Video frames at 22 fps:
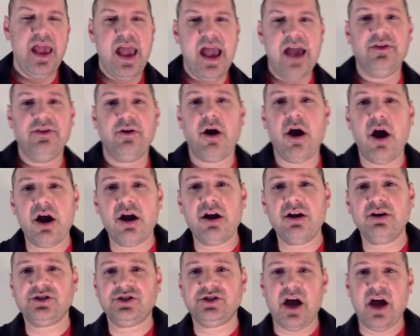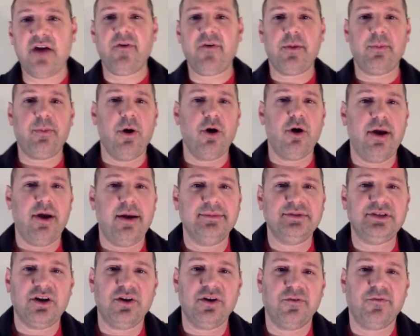And there are software
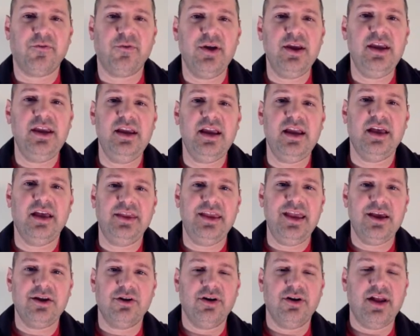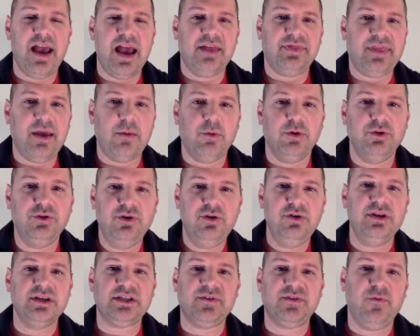programs that are free on the internet that will
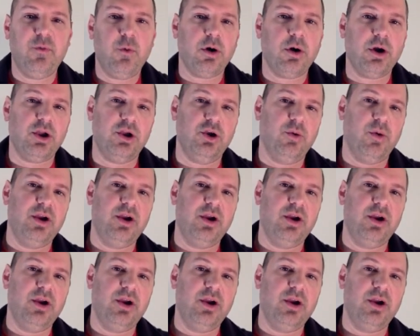do this for you,